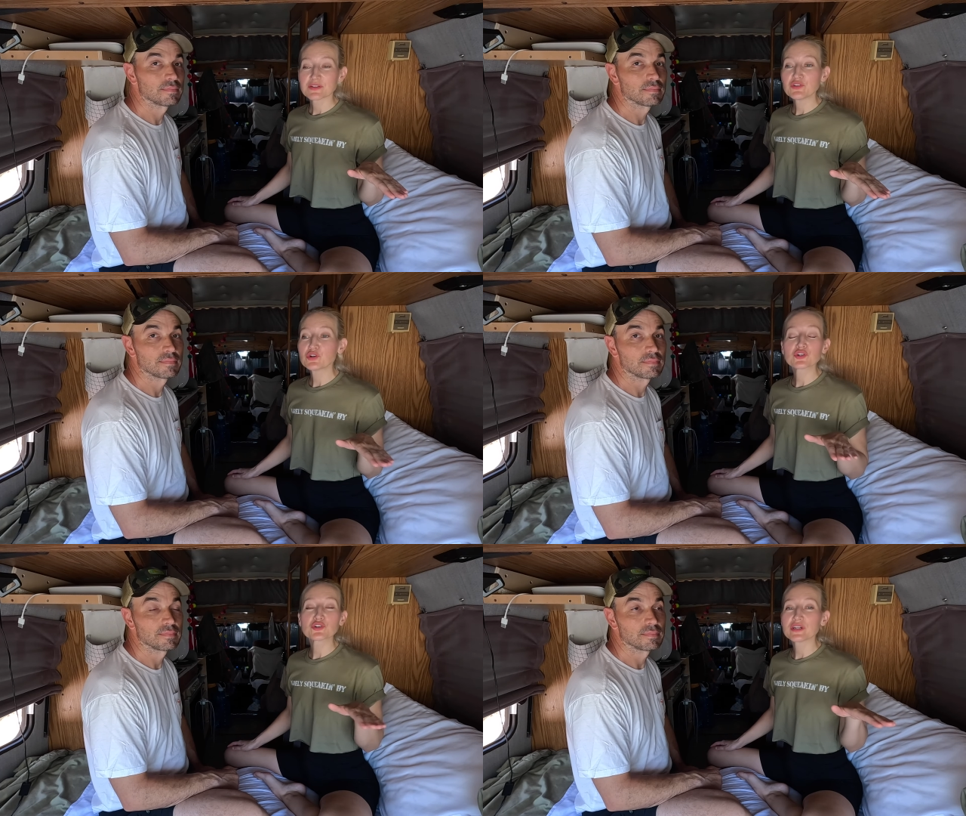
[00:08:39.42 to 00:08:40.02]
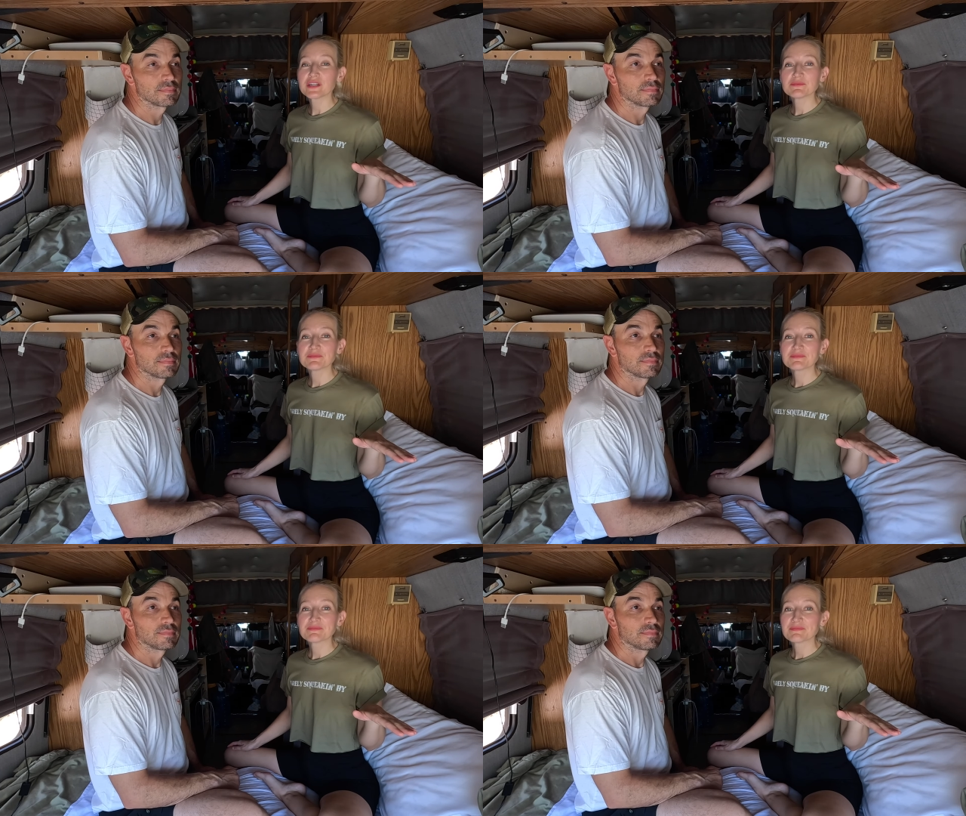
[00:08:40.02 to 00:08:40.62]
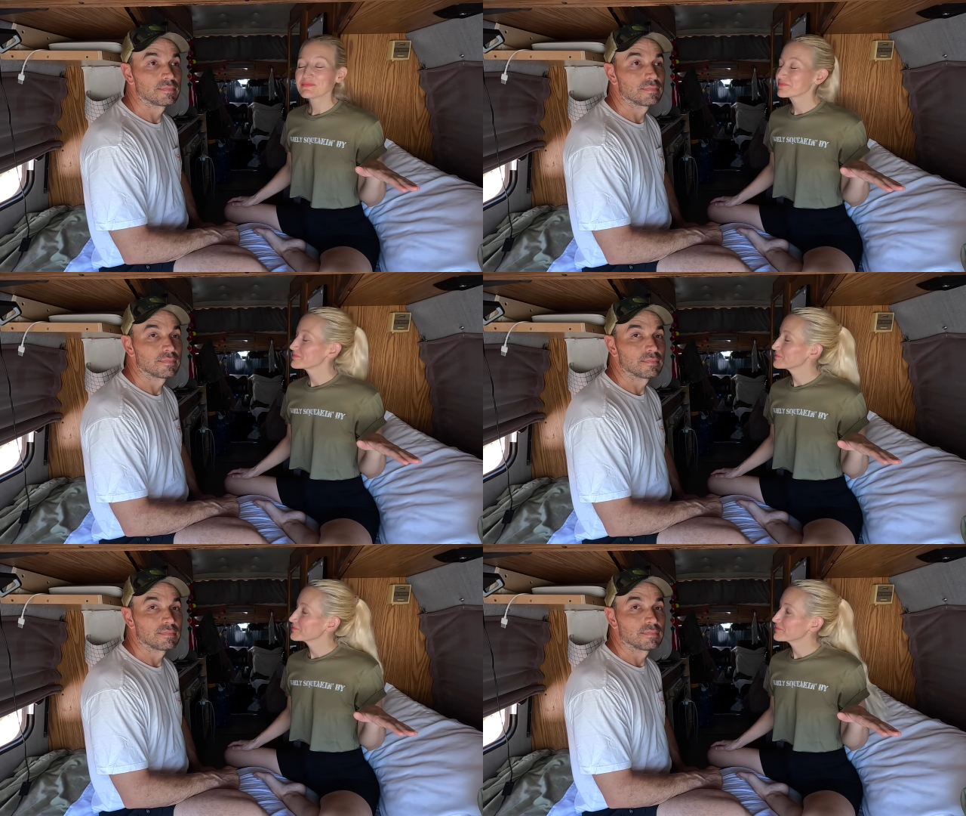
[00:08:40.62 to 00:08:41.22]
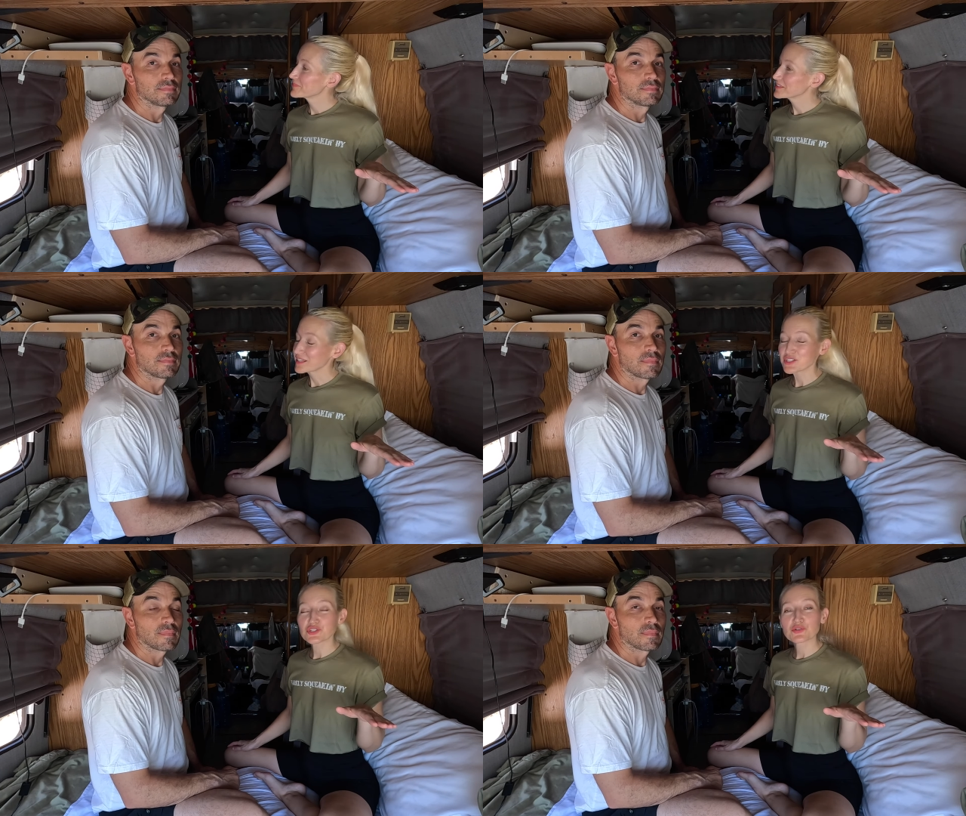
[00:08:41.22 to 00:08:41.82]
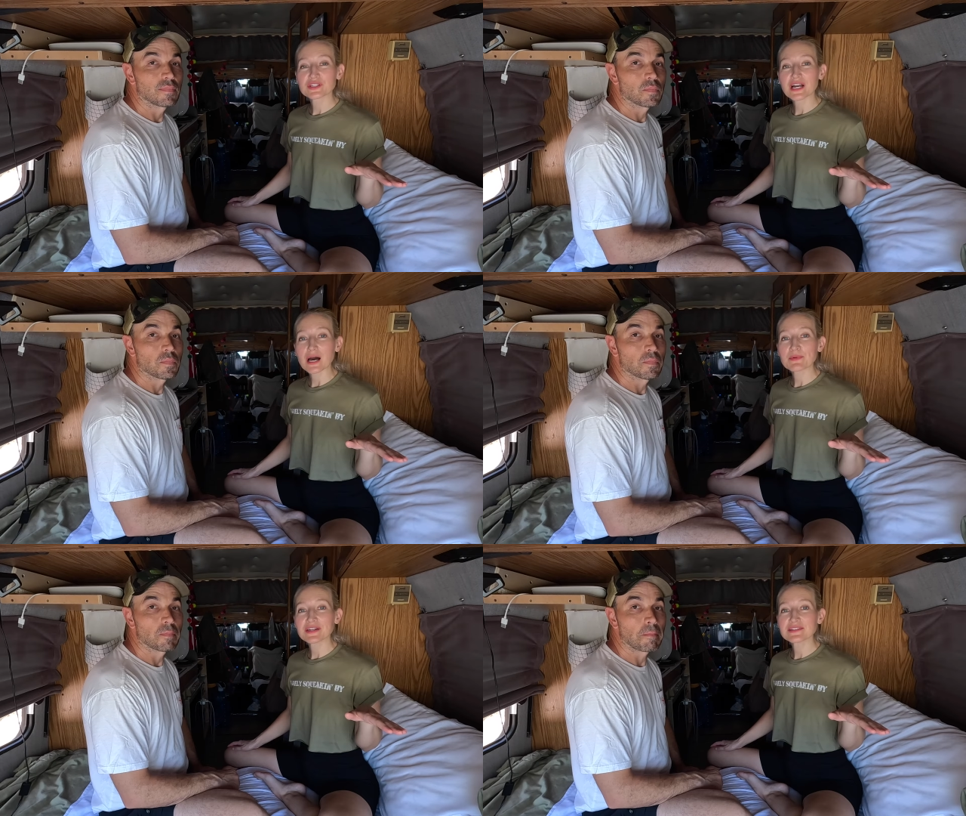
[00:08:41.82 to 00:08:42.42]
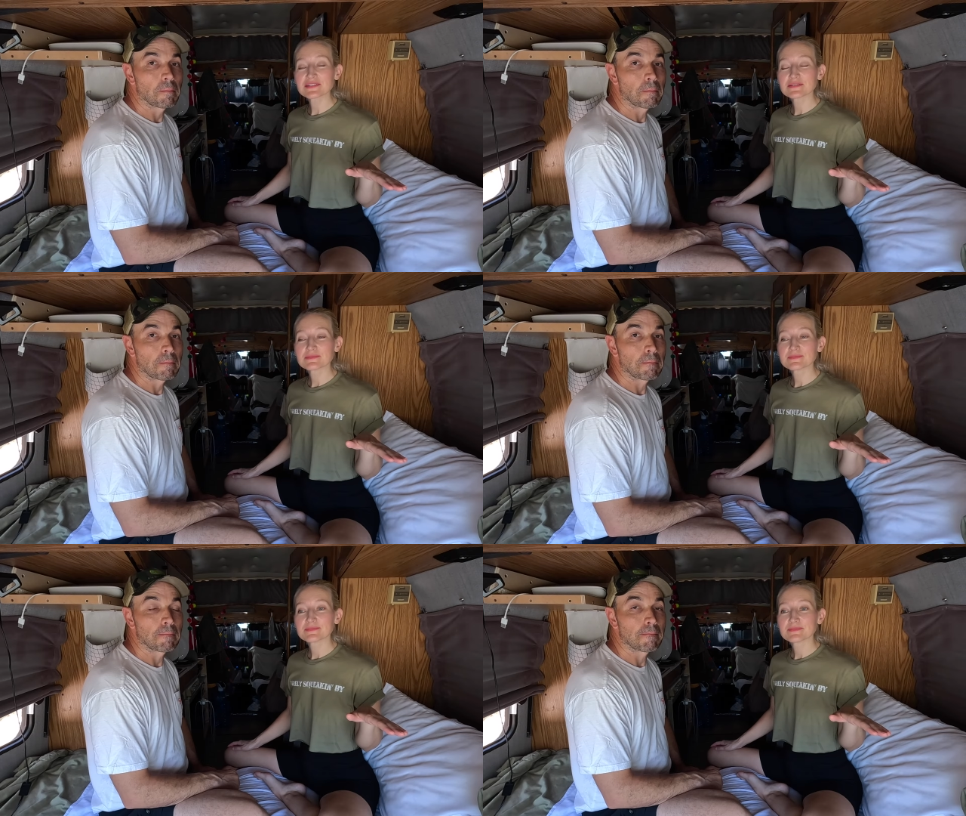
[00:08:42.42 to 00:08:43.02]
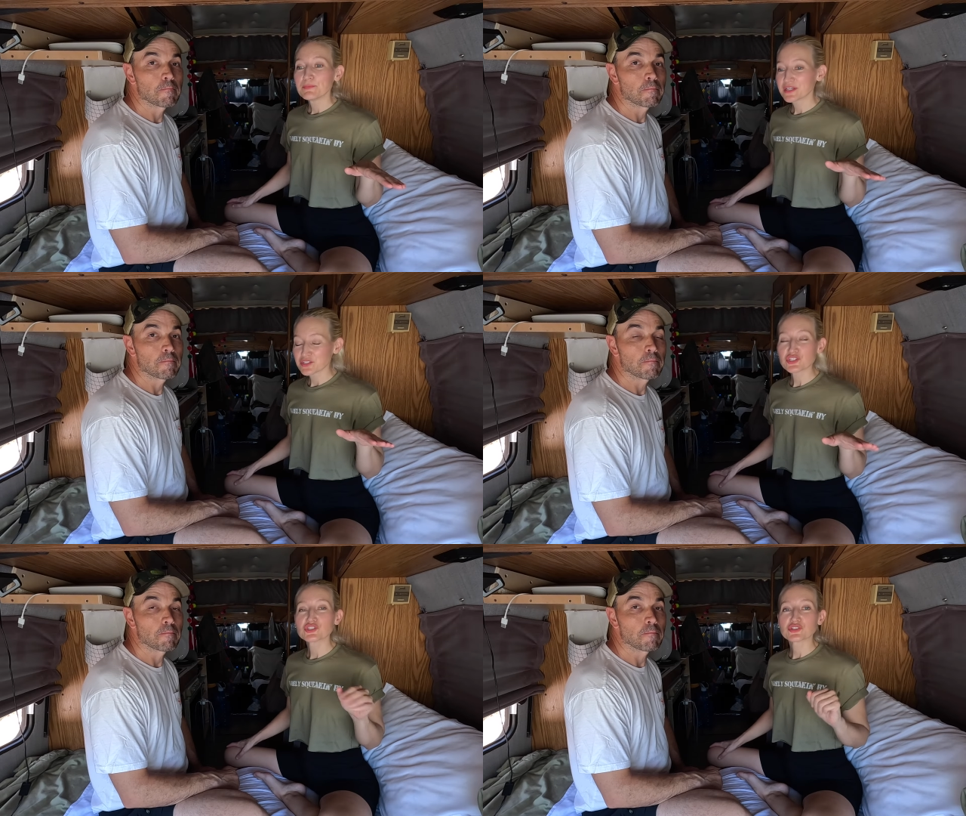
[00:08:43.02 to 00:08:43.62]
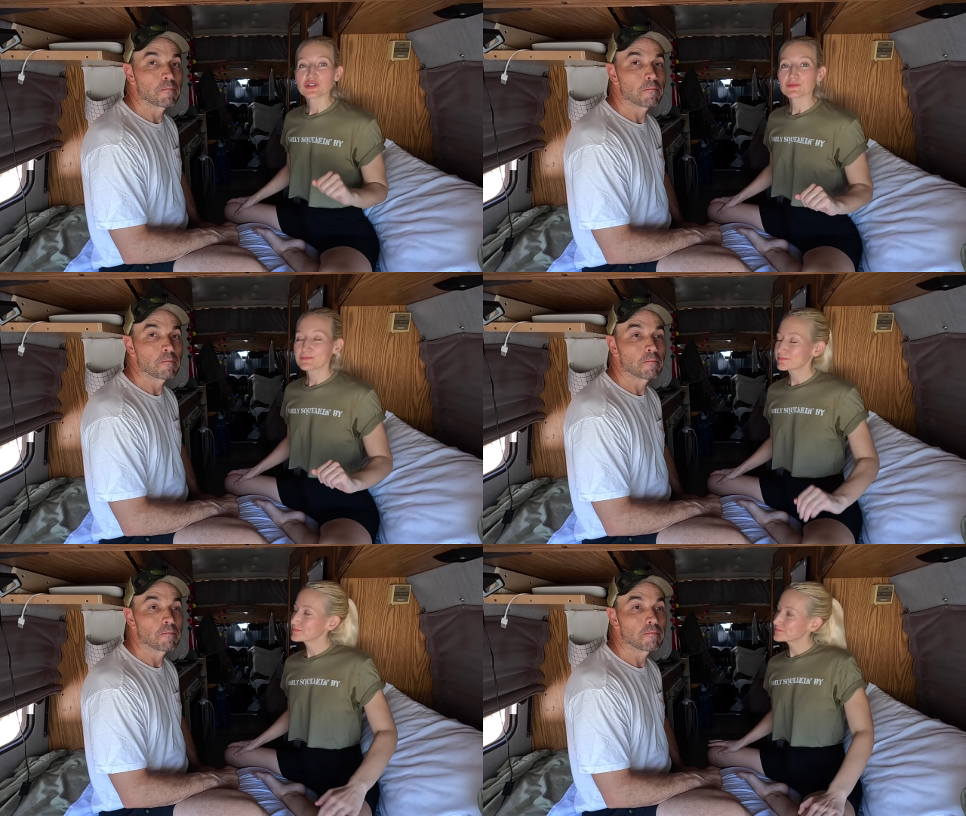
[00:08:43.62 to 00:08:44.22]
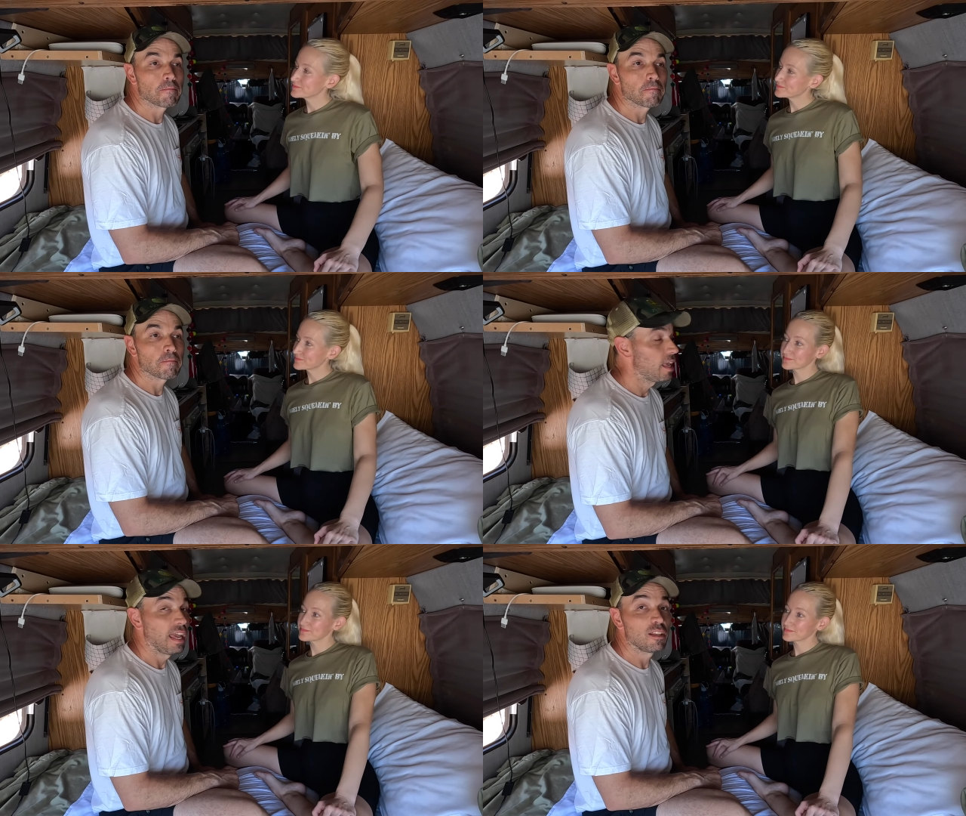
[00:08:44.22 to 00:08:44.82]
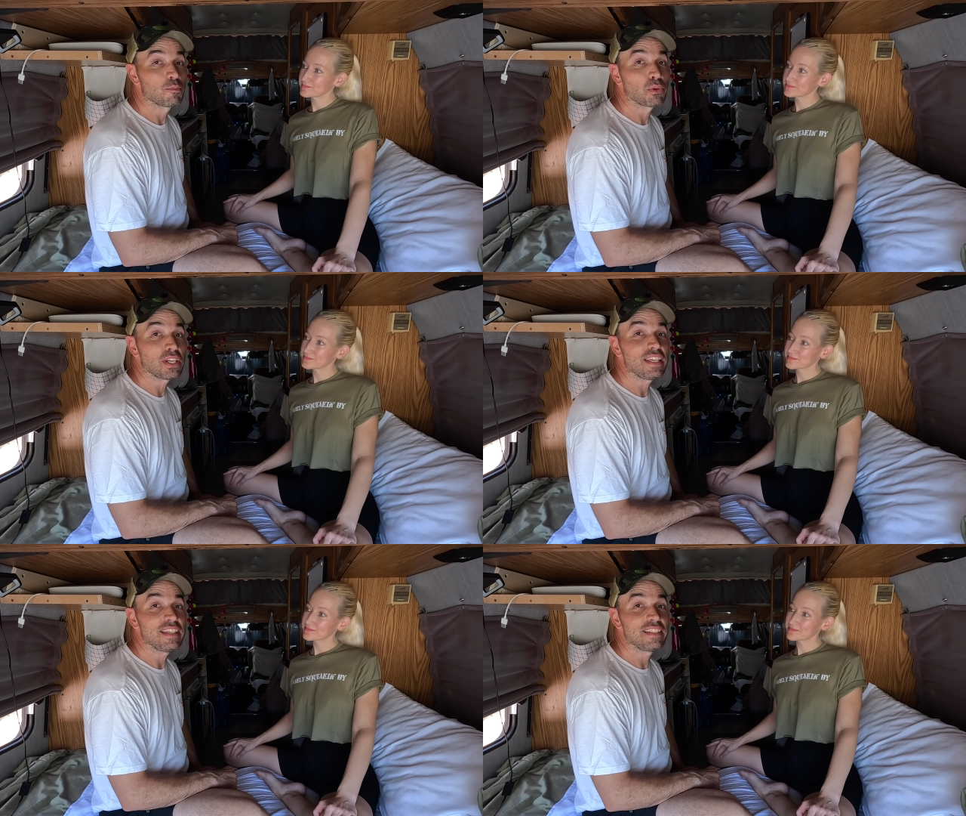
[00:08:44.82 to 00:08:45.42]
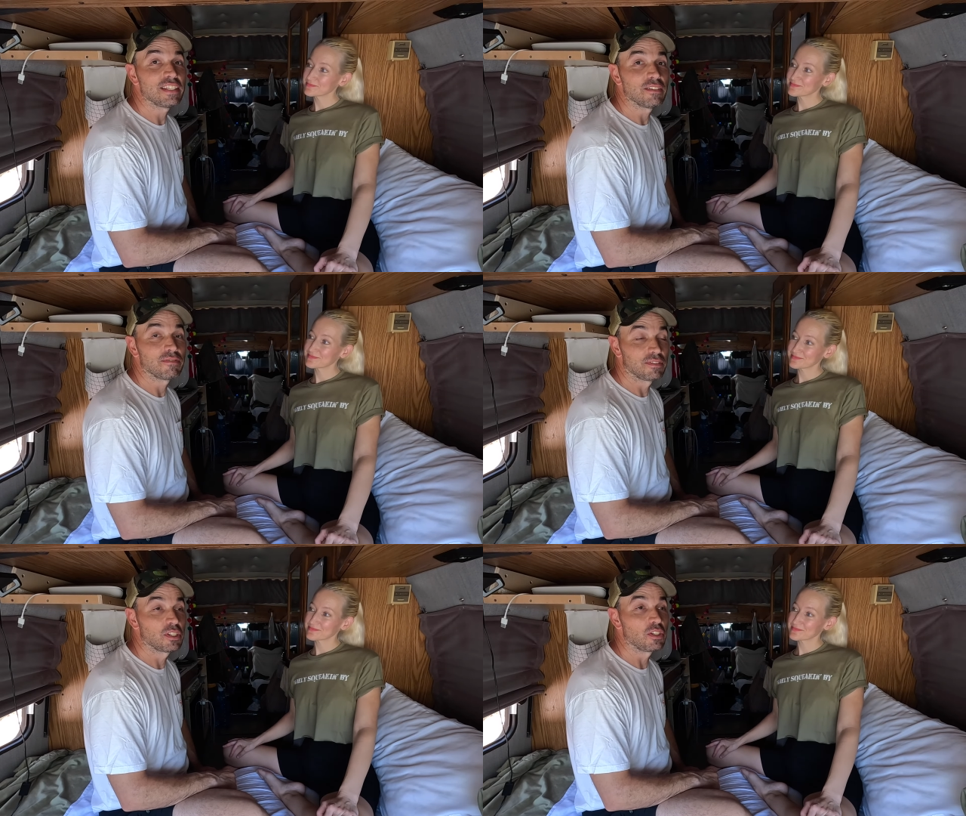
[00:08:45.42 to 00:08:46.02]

Speaker 1: If you don't agree, let us know in the comments because it's true.
Speaker 2: It's pretty easy to, to